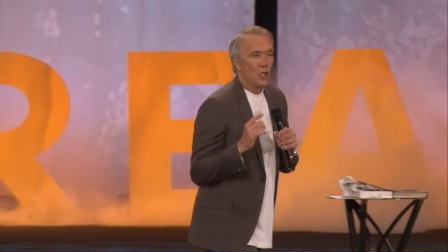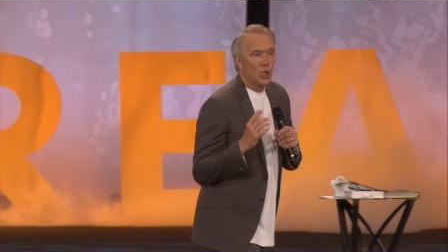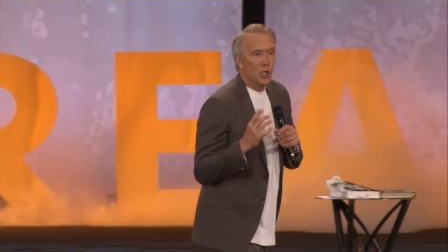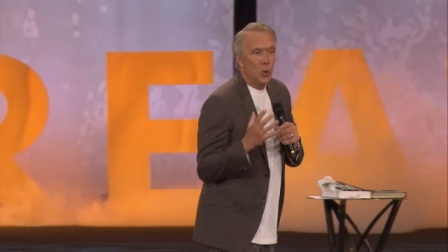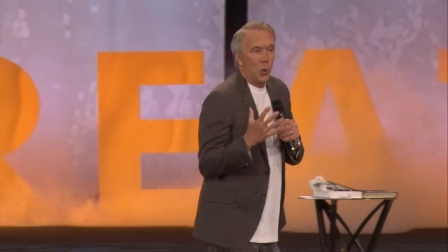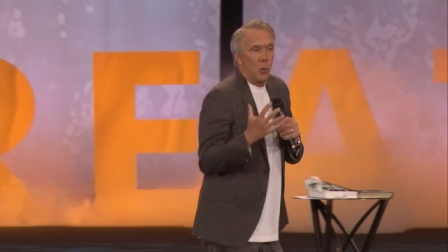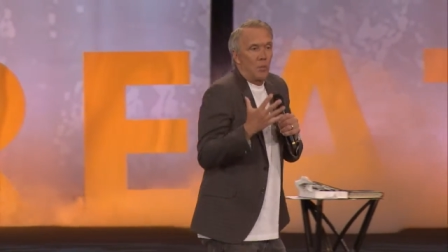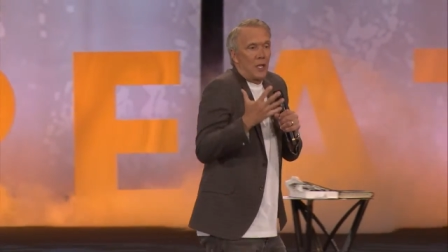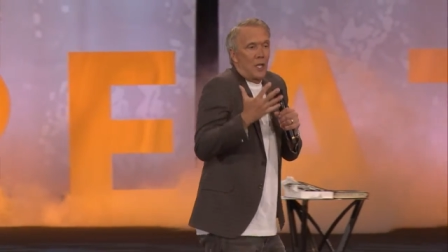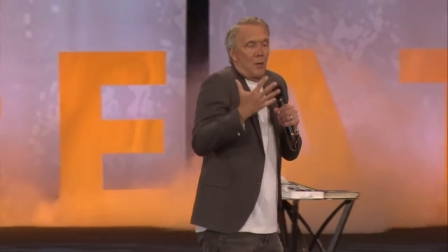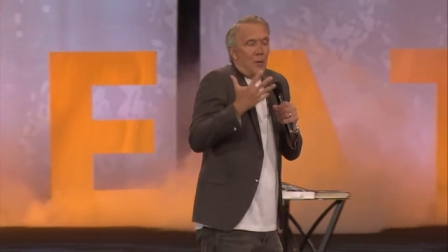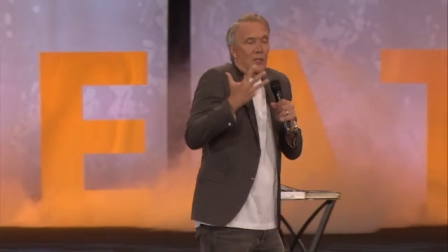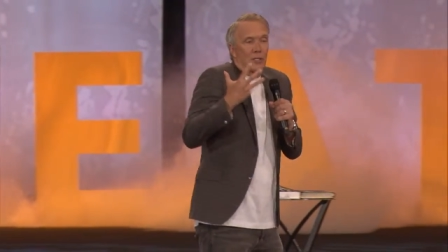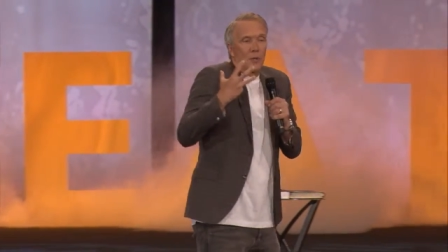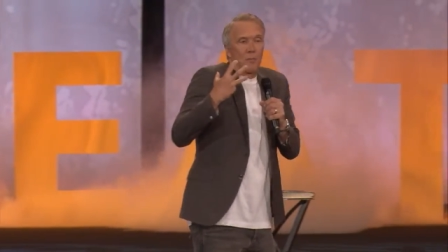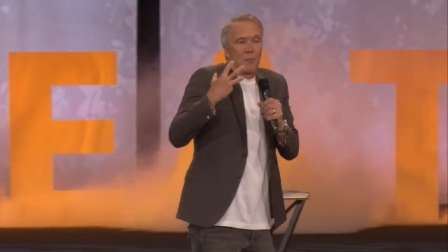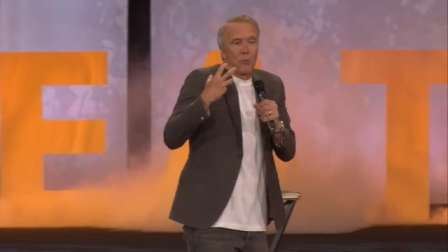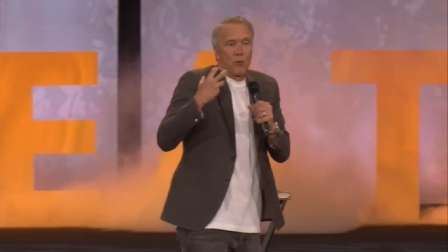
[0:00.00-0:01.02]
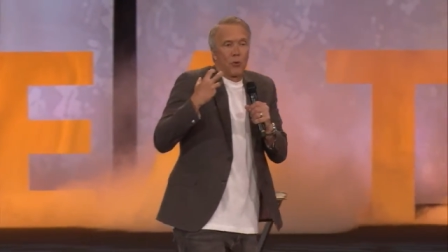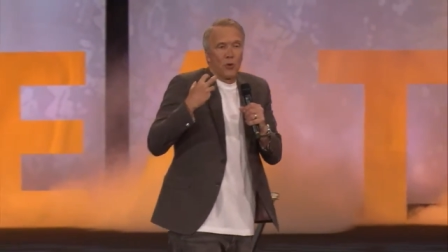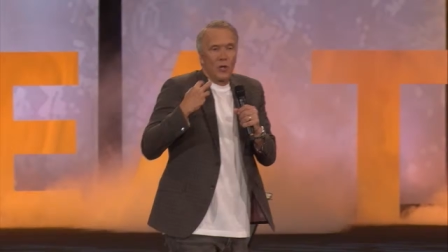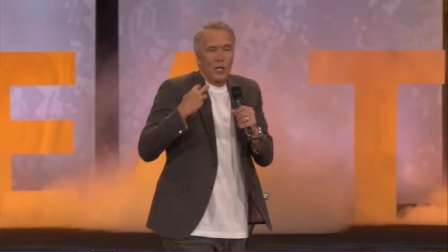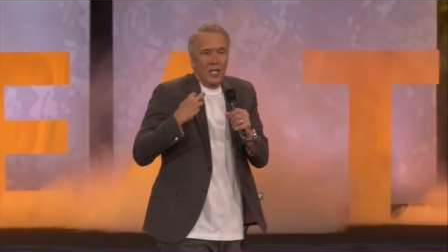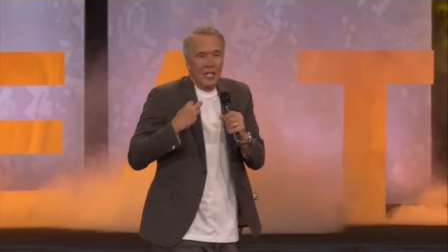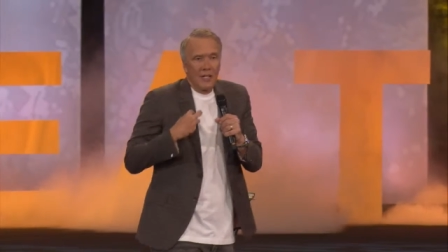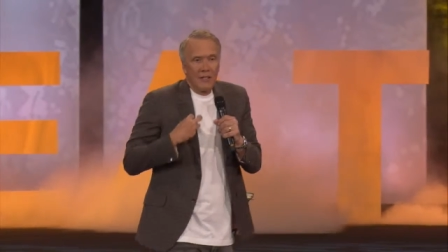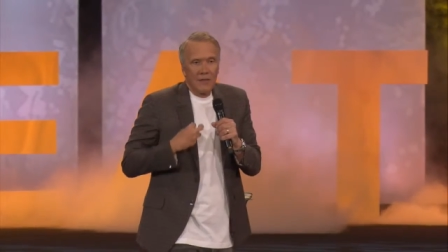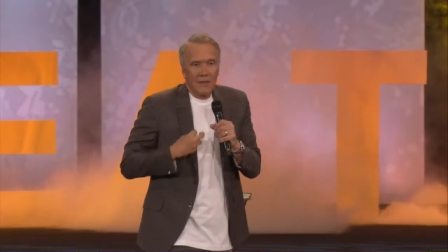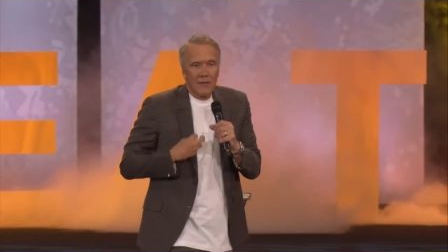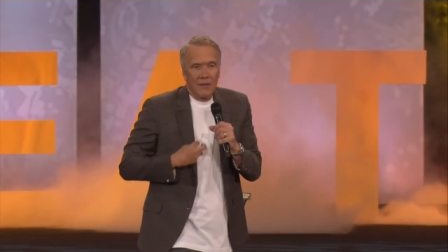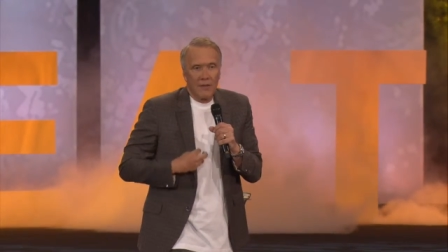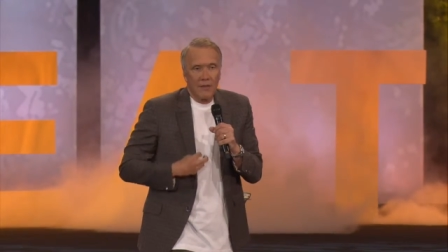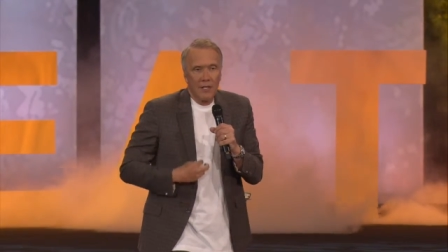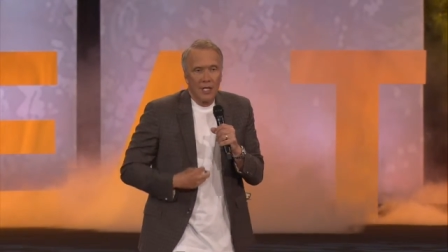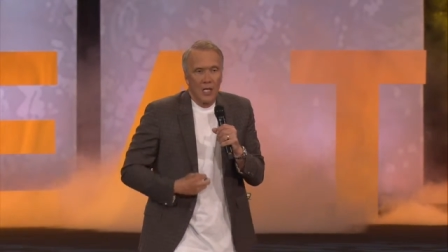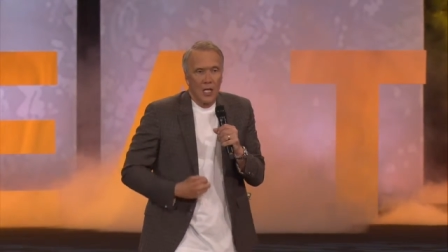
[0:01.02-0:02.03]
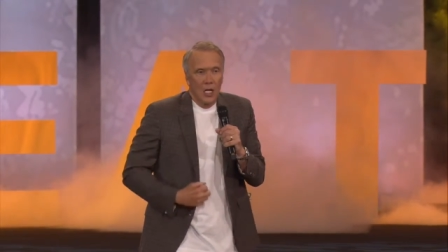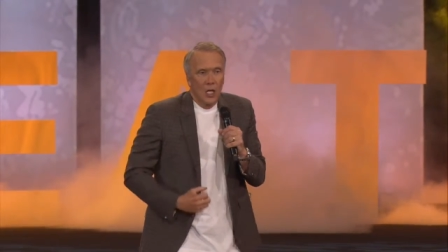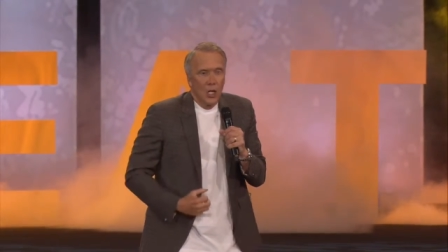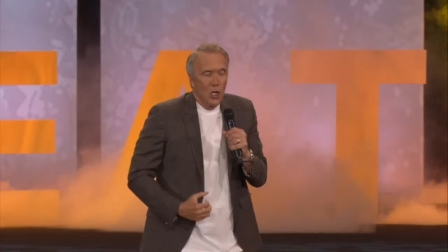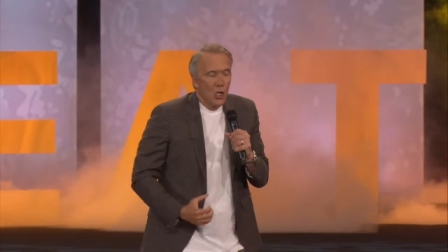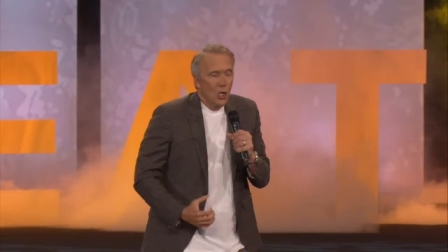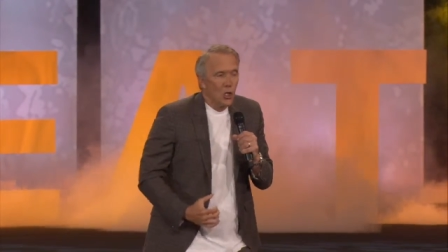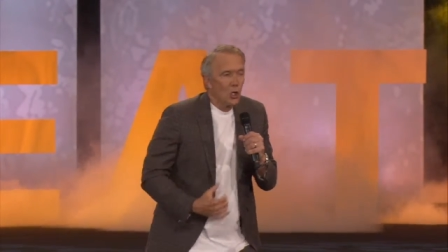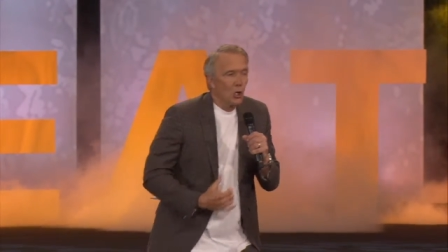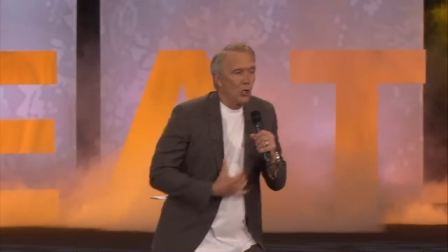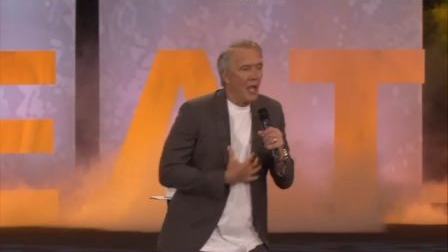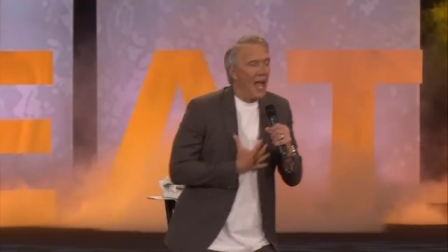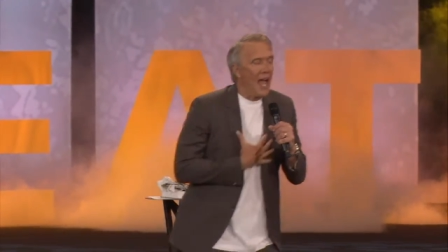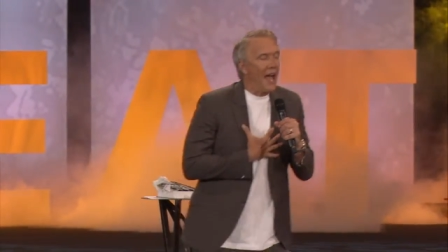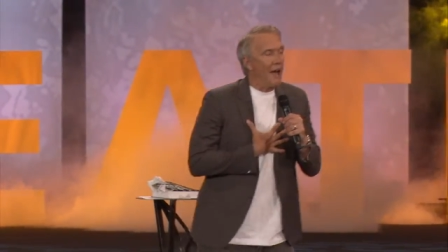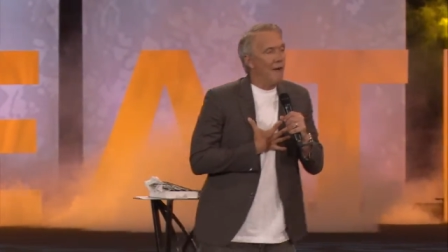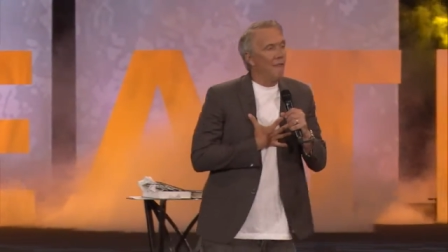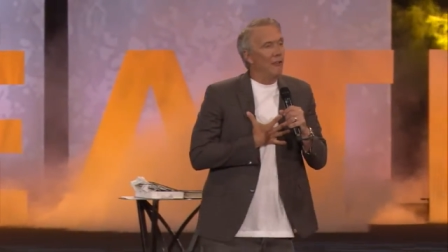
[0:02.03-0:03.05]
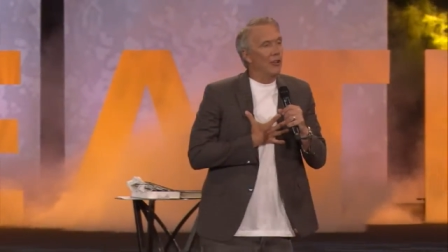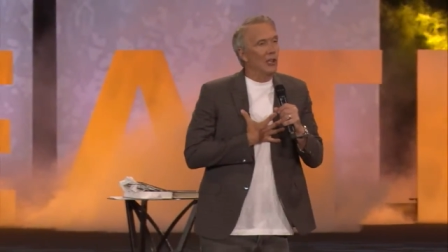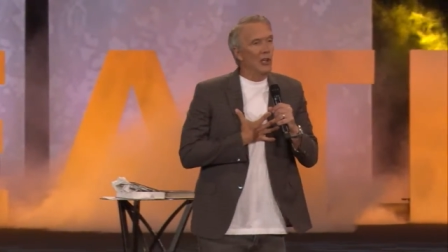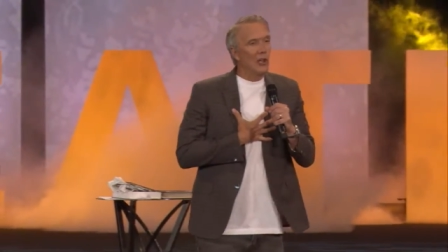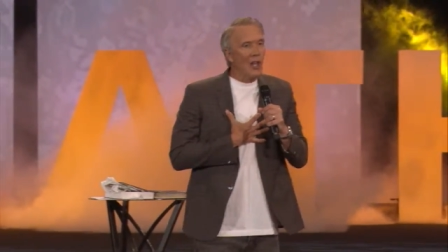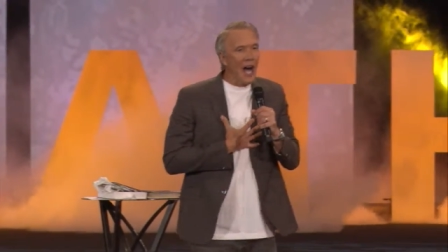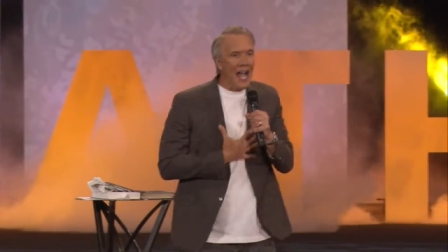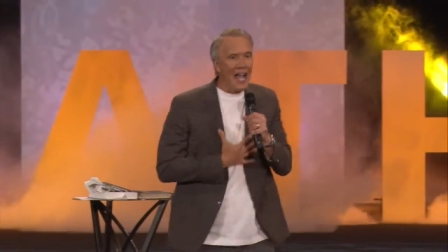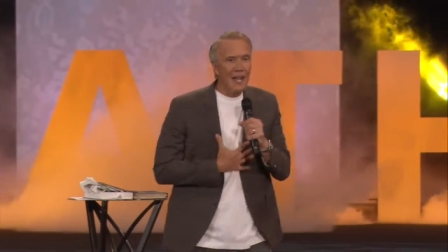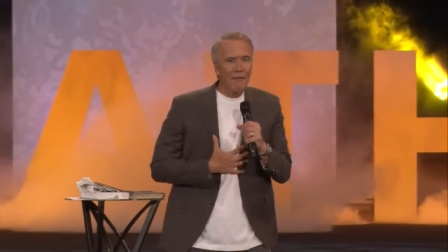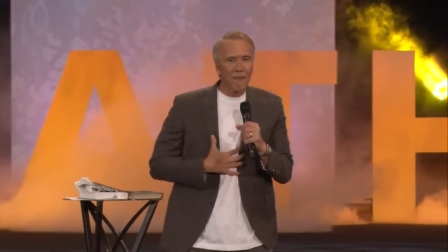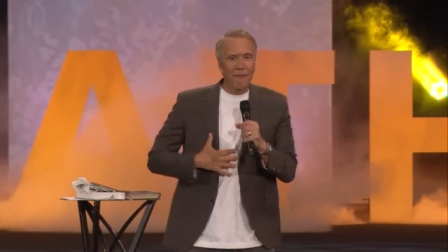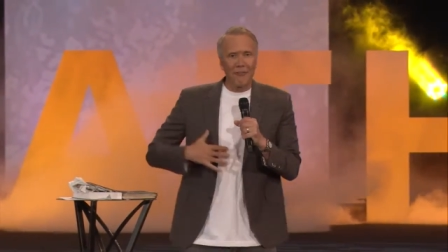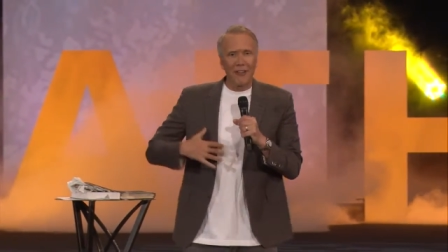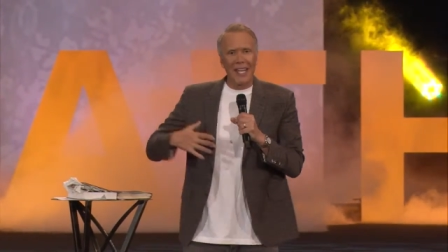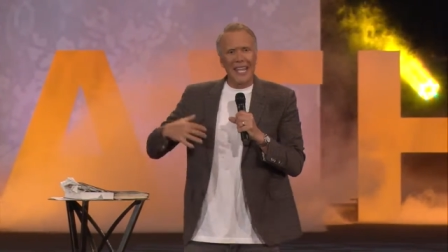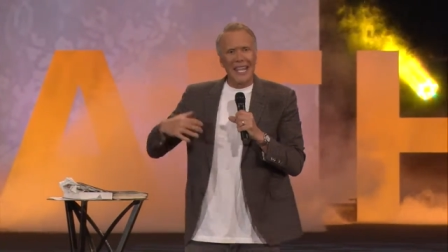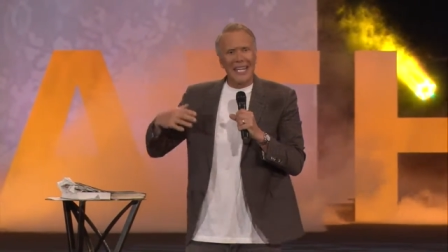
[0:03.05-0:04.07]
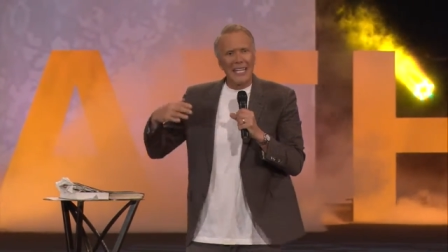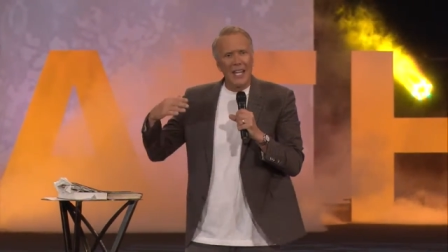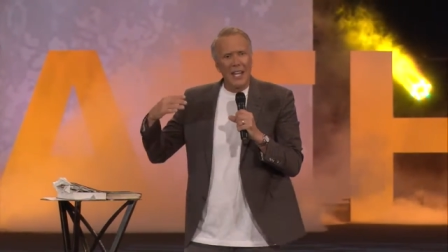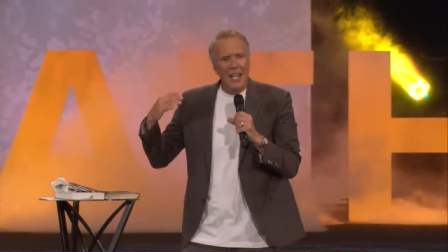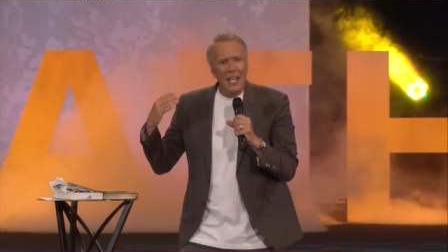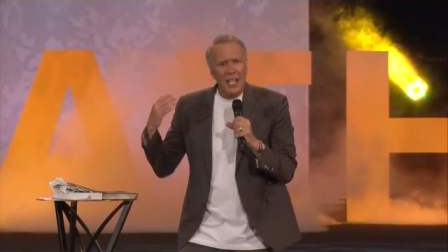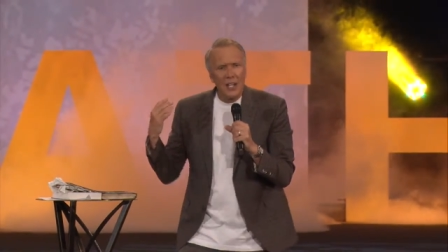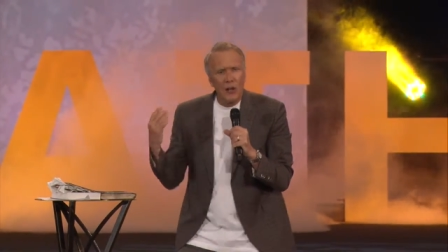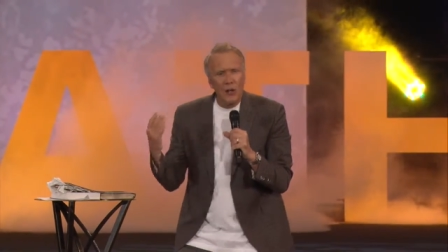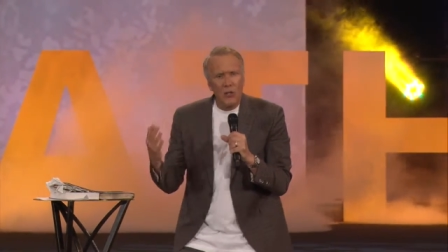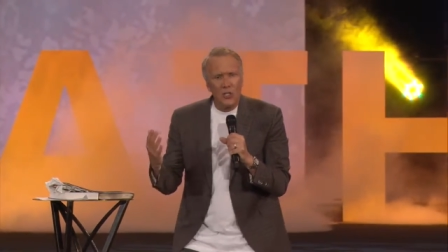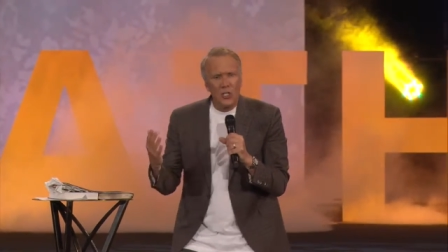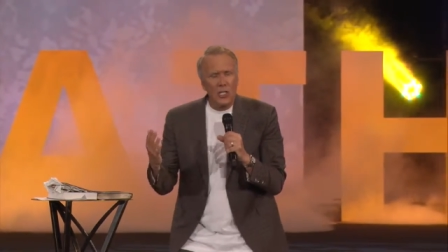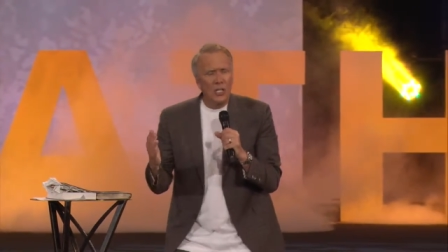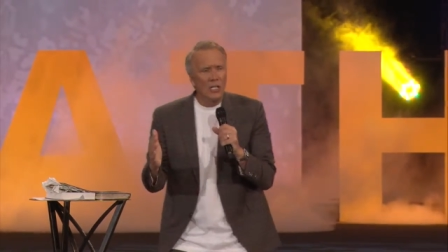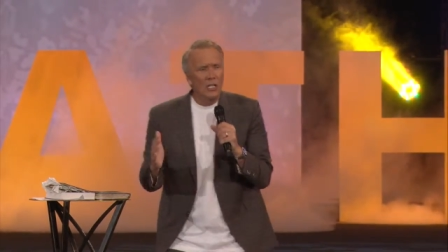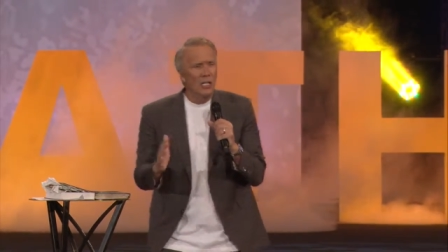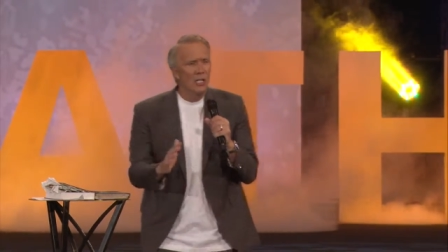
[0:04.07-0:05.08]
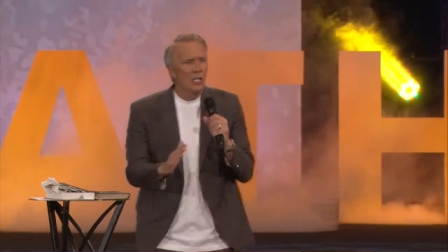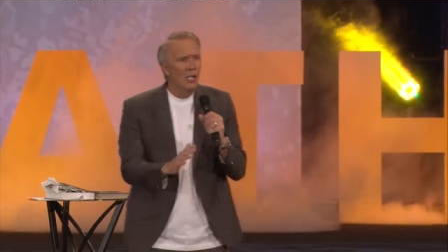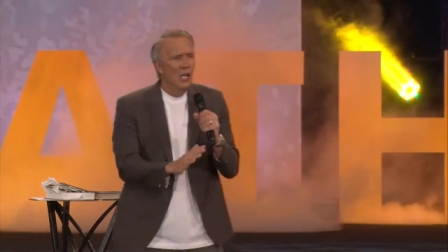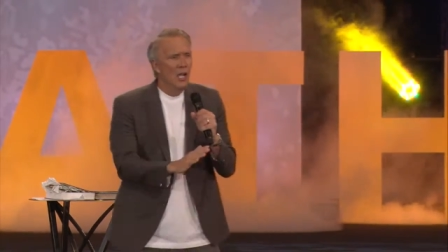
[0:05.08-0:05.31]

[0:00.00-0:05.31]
you will be able to breathe. You'll have life and energy